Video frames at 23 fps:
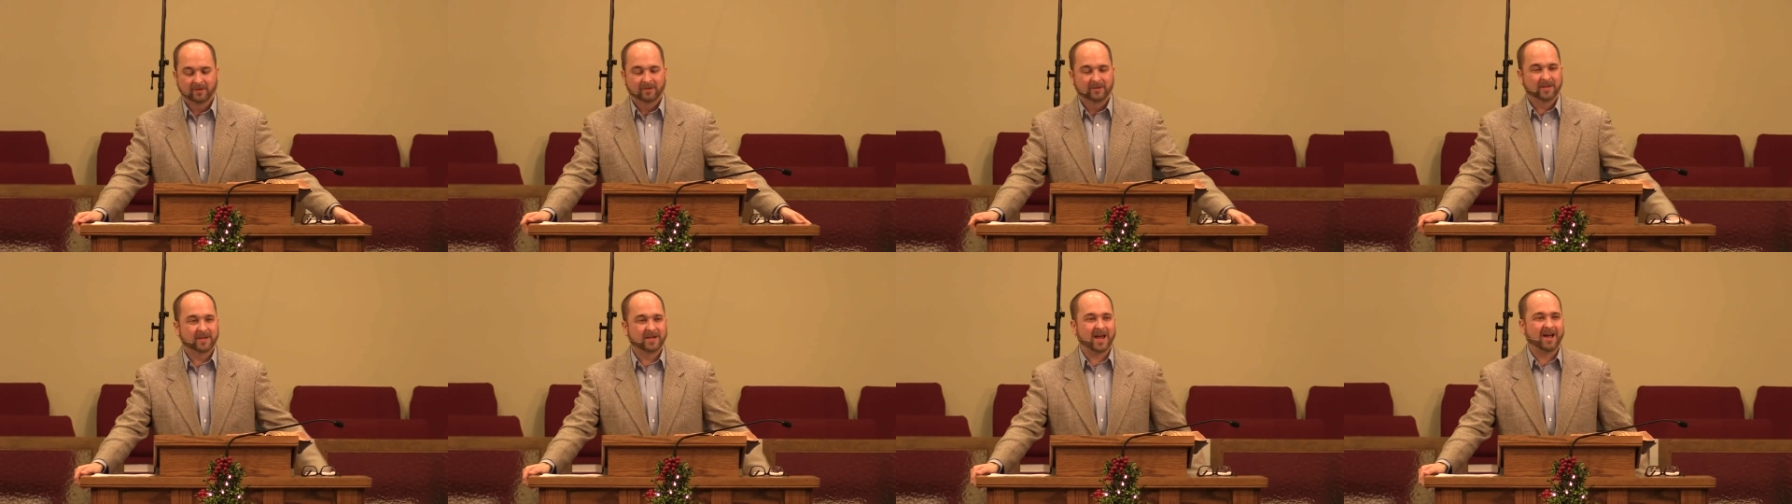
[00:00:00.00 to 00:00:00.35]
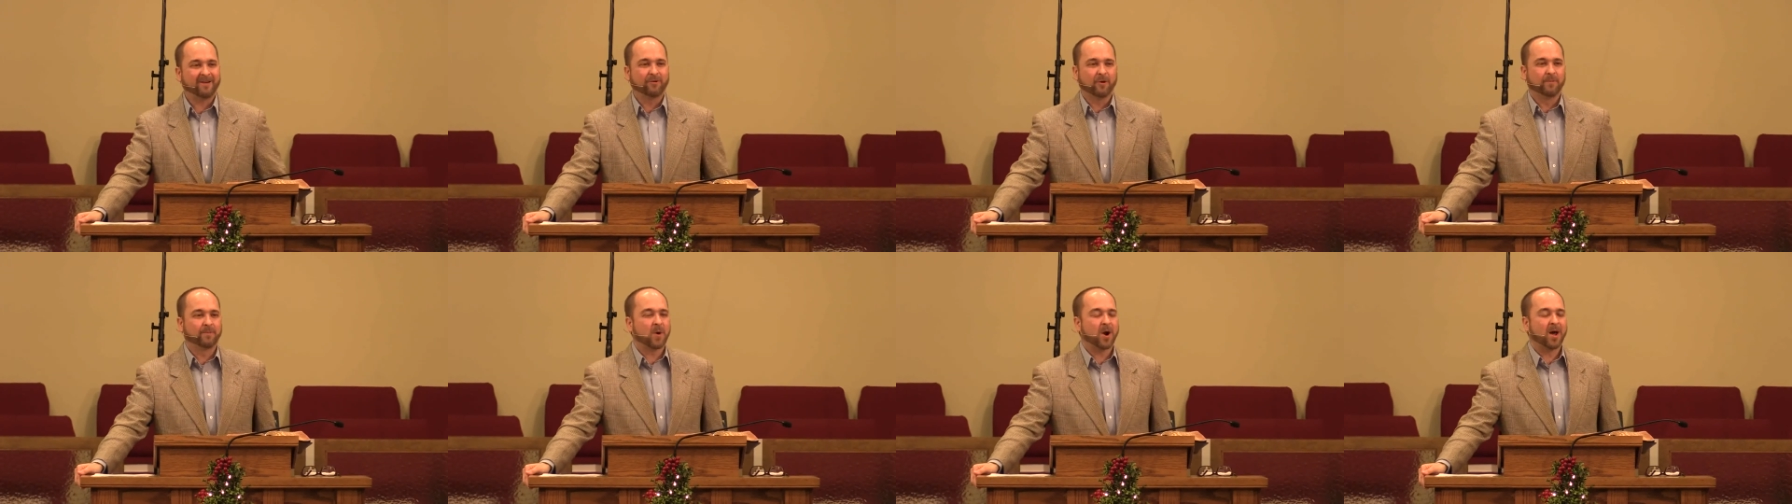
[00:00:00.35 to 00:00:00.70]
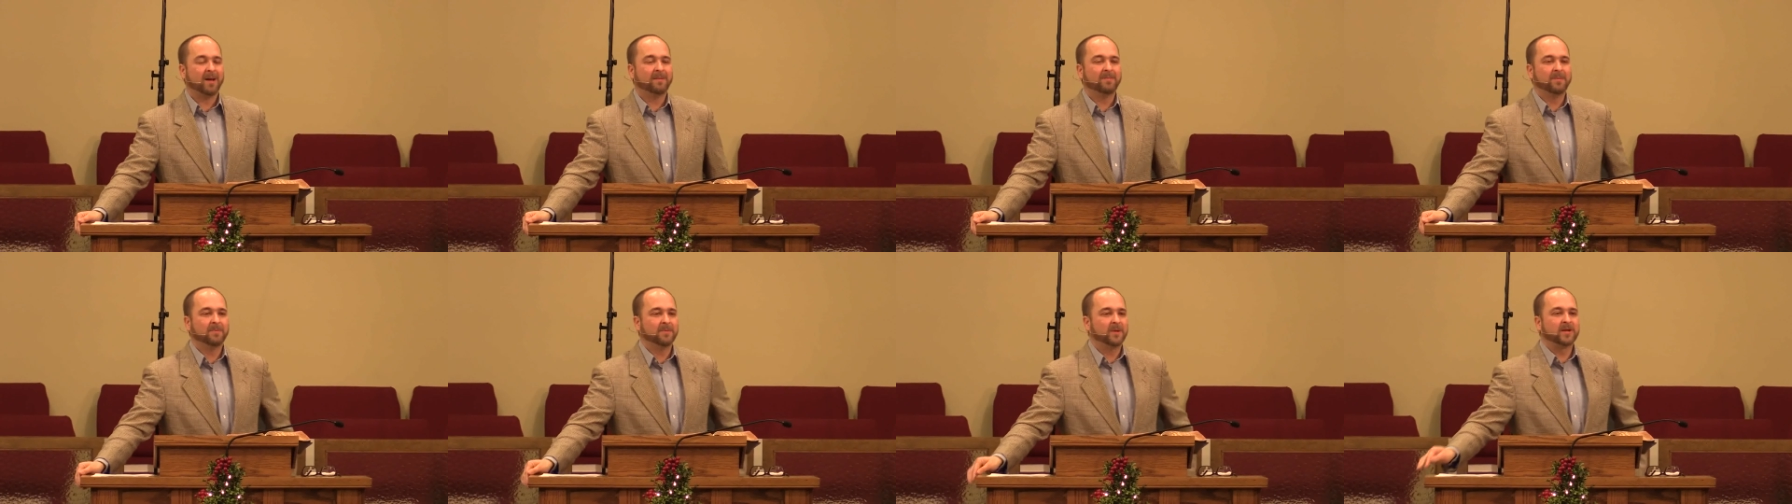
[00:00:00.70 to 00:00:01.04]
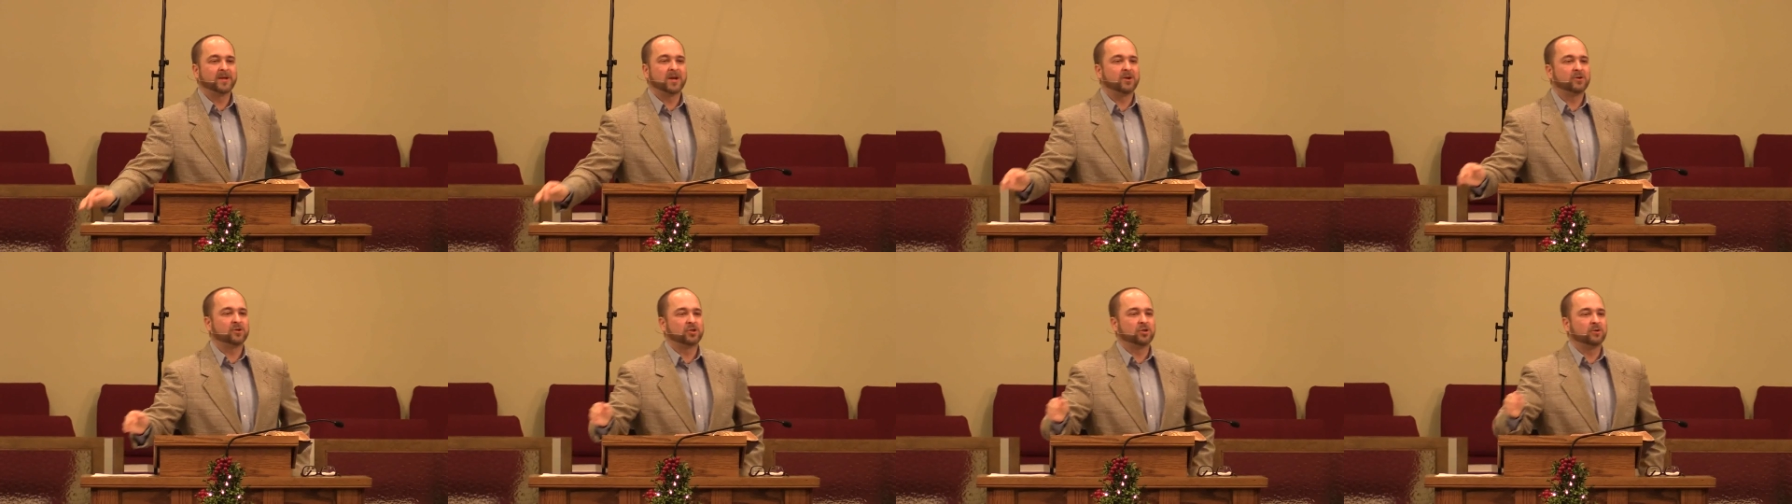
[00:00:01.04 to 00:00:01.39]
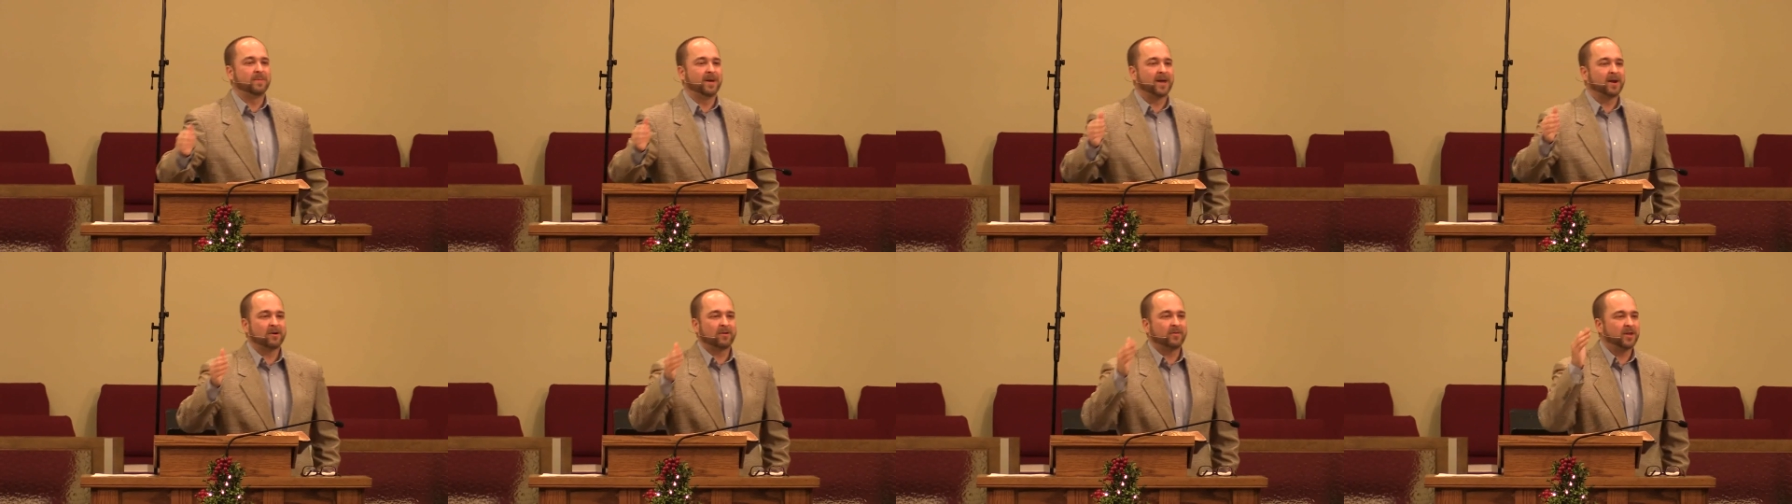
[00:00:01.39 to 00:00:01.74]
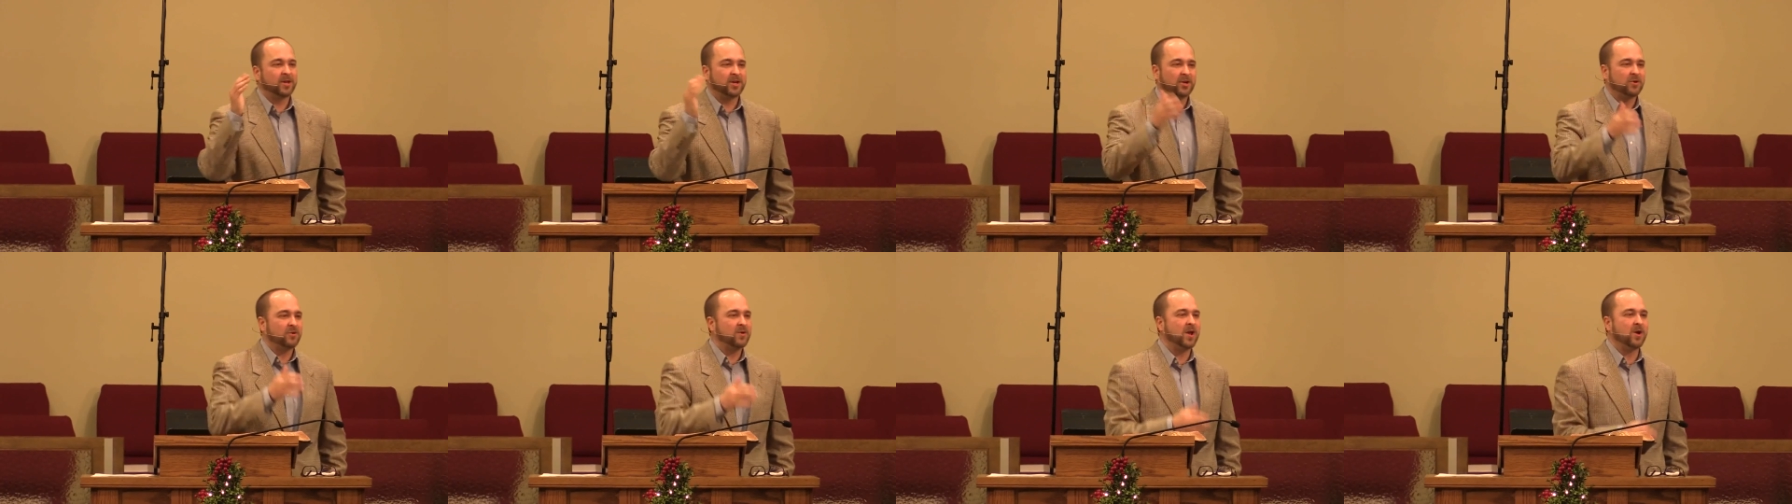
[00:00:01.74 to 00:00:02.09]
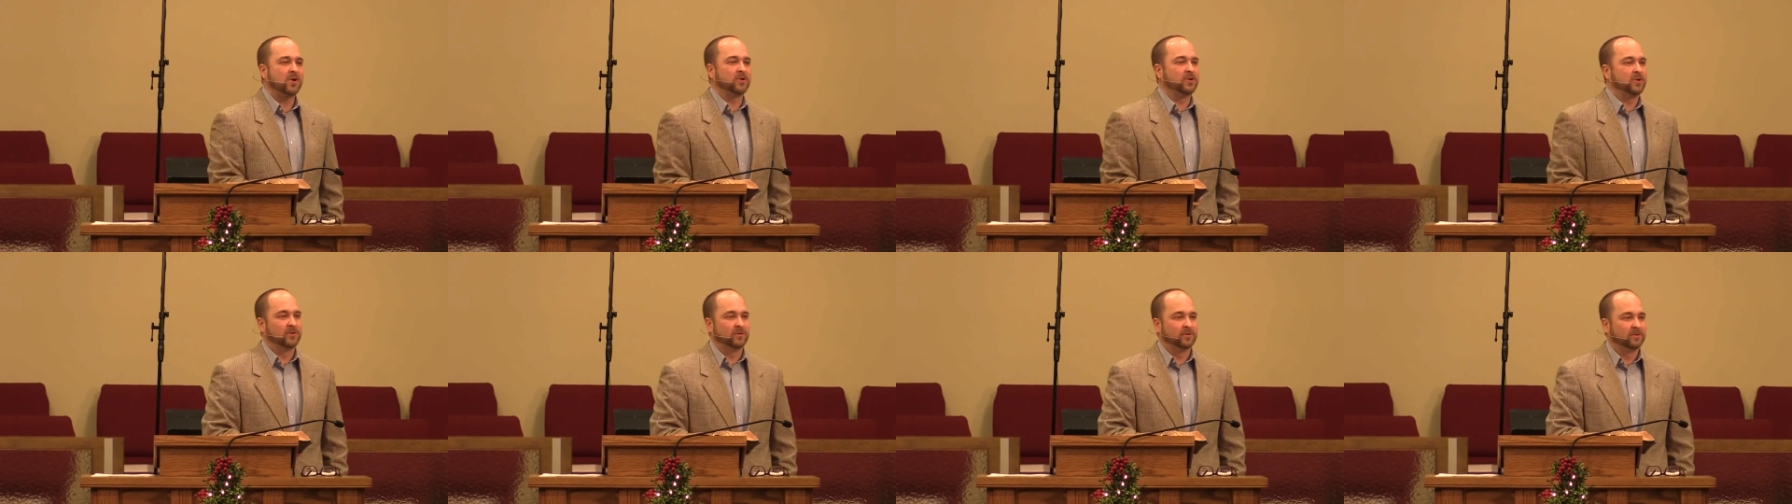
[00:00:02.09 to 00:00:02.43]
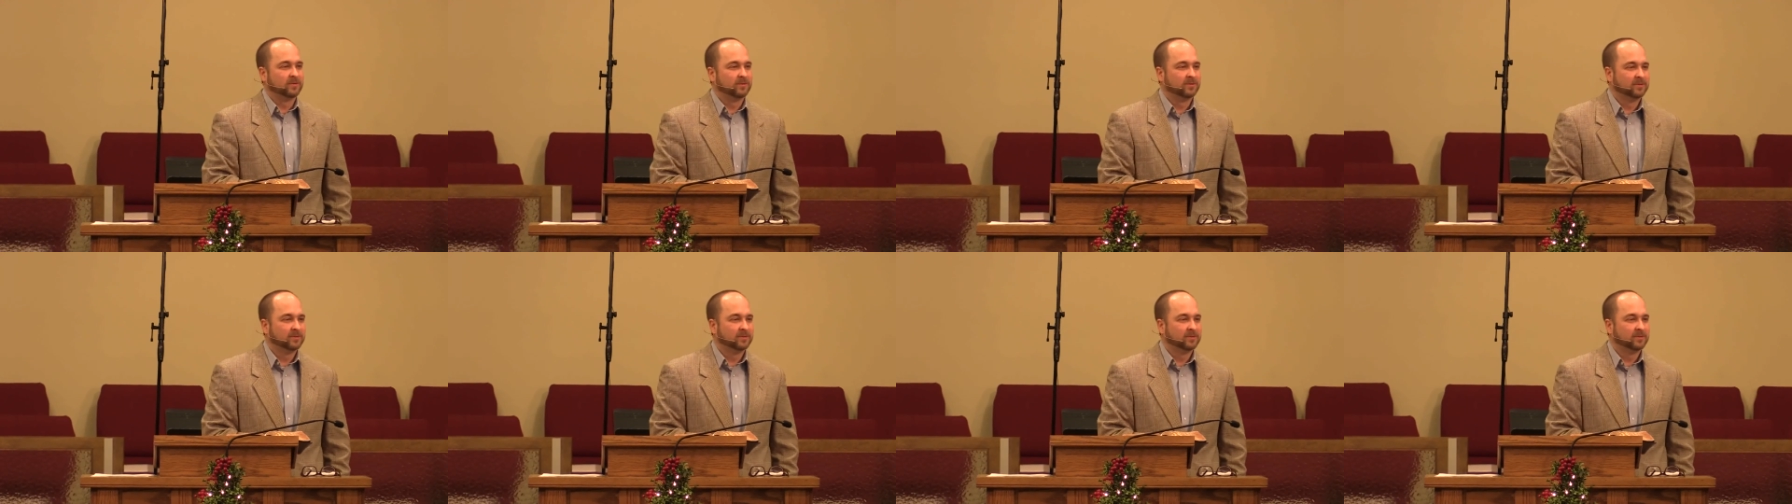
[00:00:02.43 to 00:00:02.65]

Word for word: the devil probably knows you better than you know you